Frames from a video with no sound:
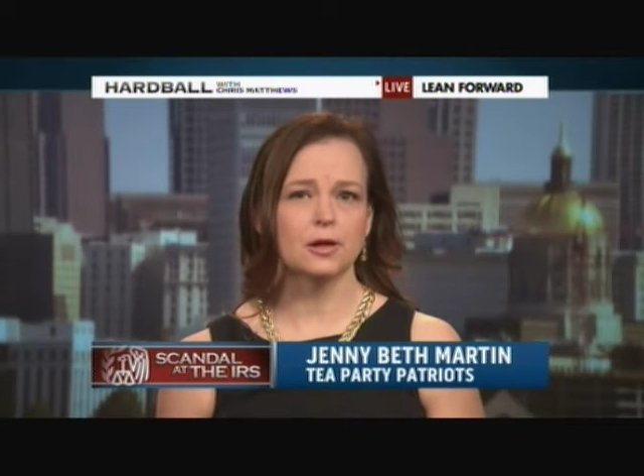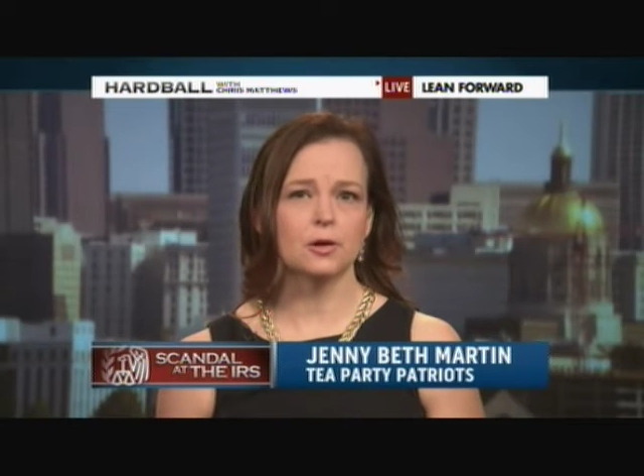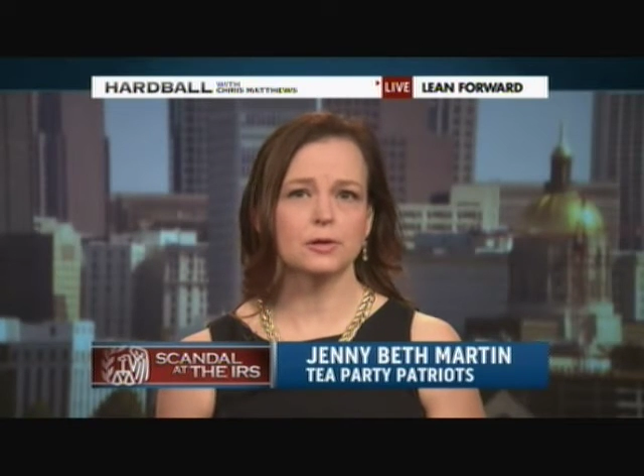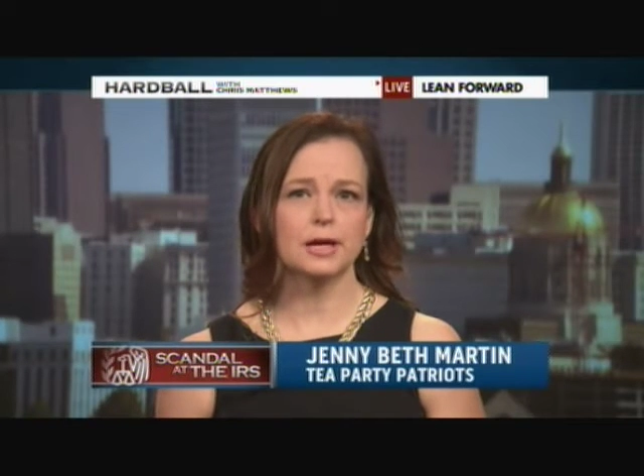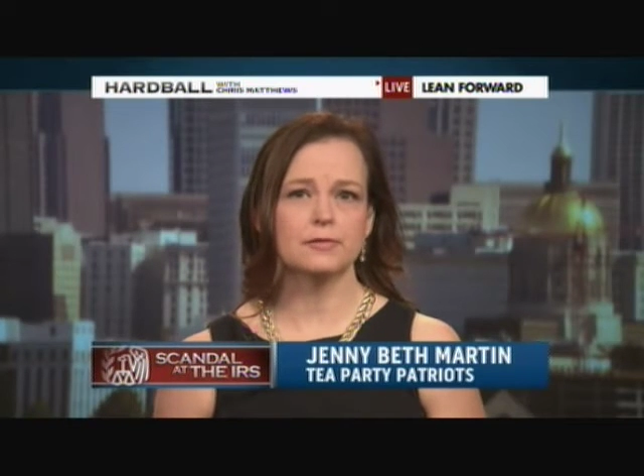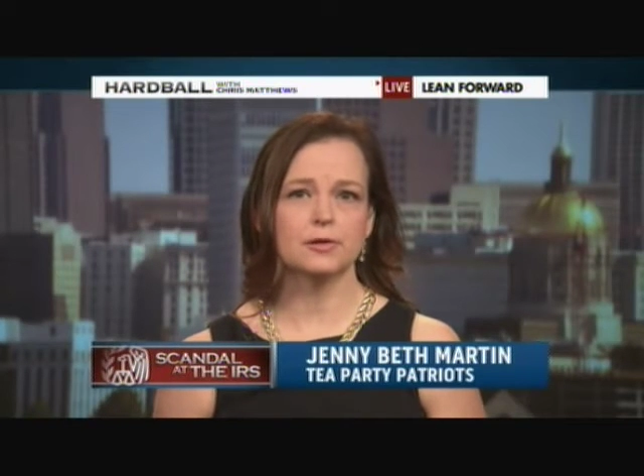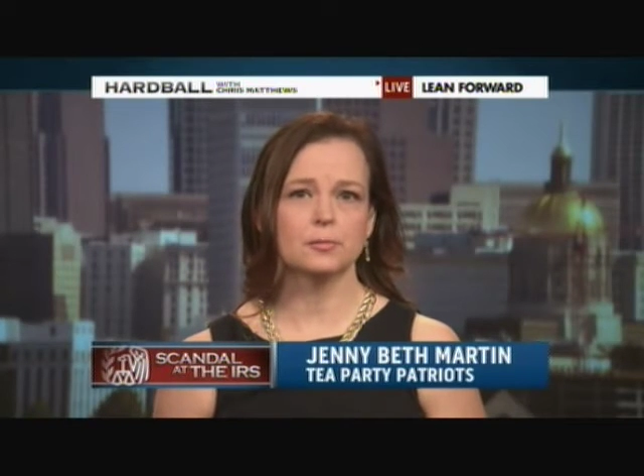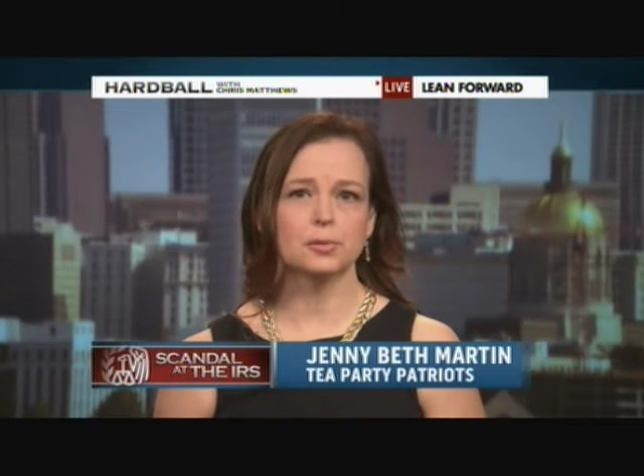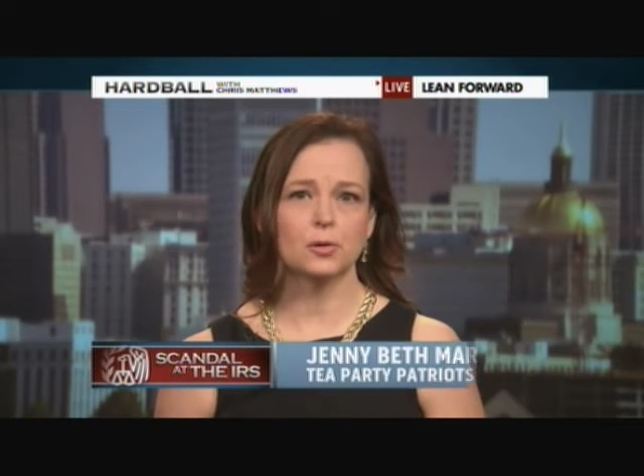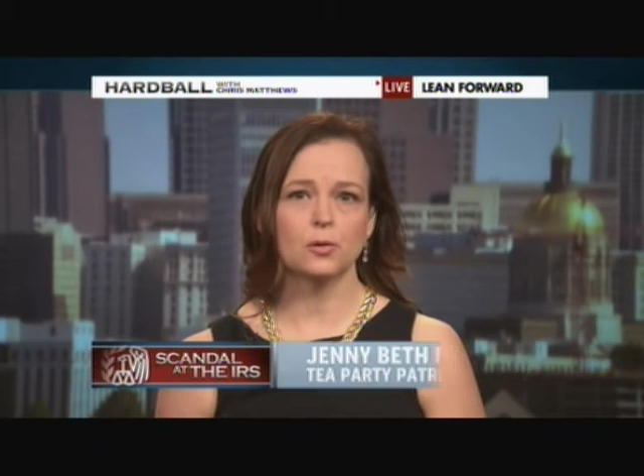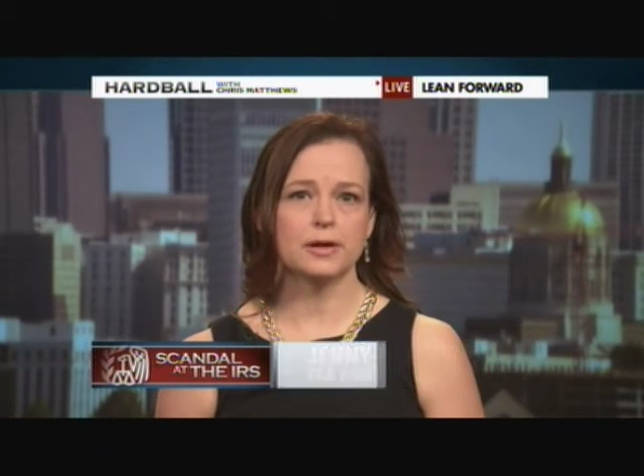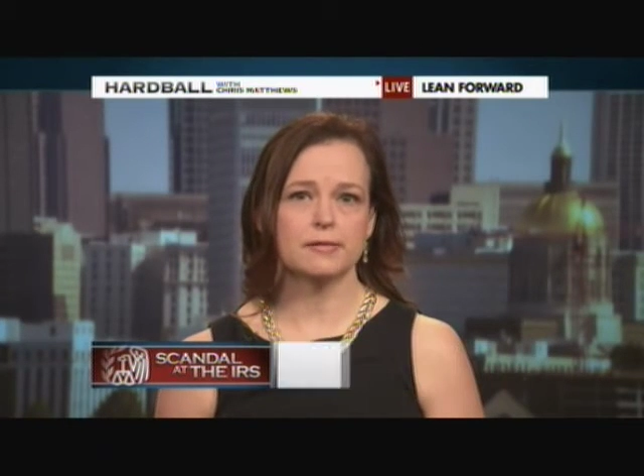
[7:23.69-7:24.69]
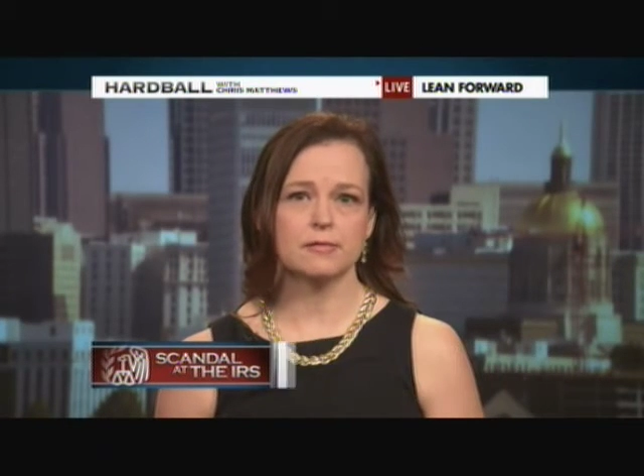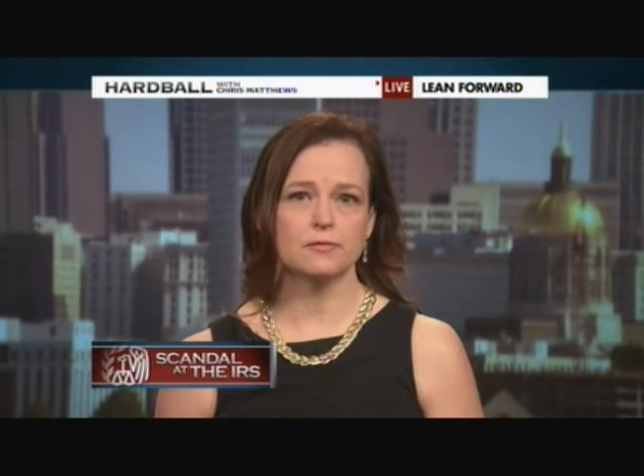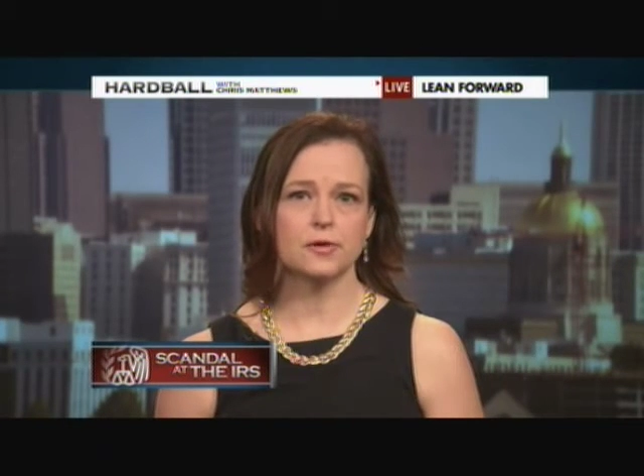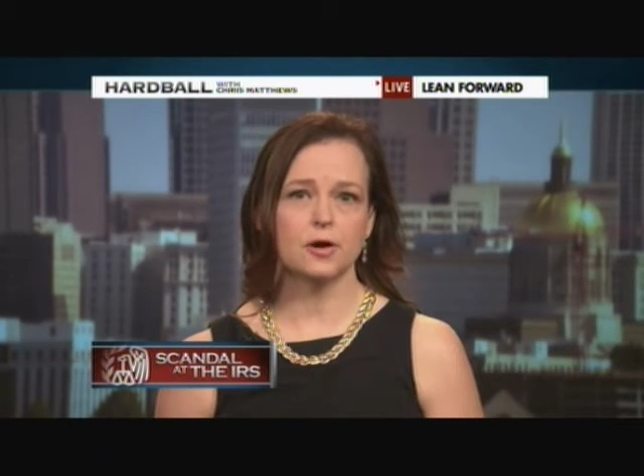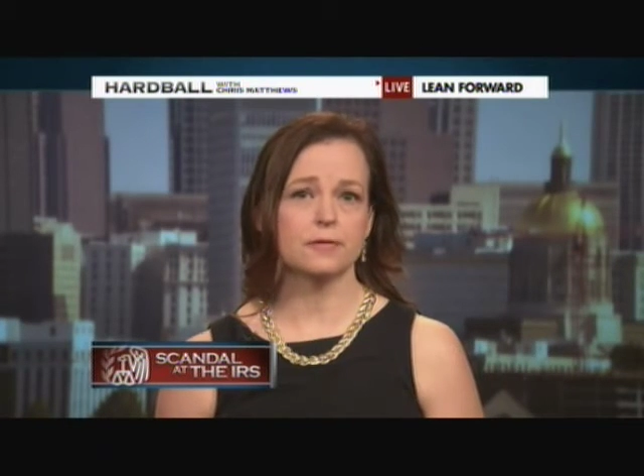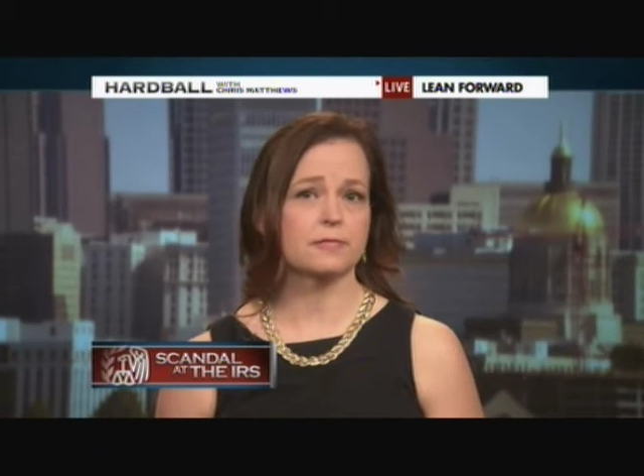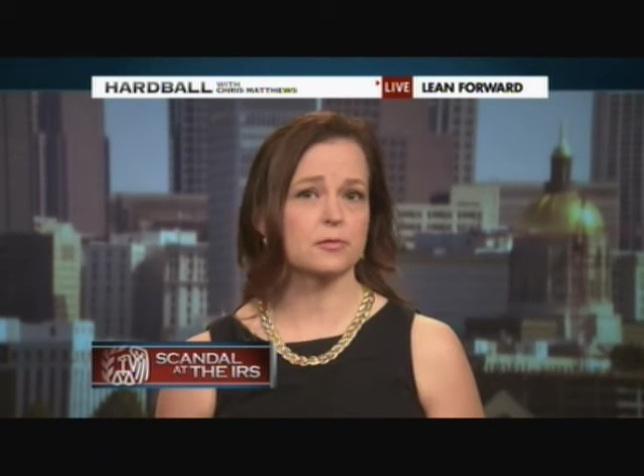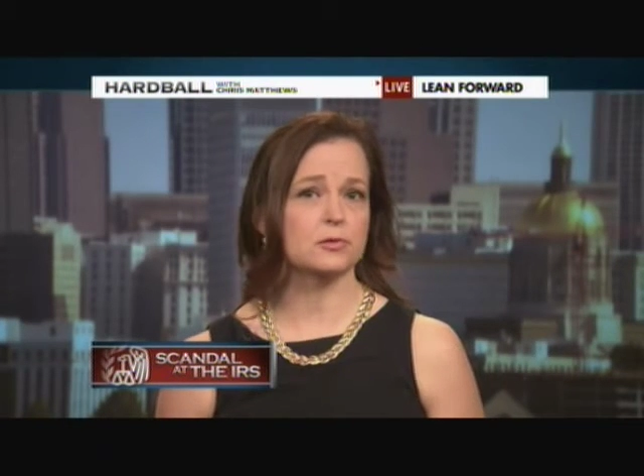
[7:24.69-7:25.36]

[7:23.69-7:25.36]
low level employees involved.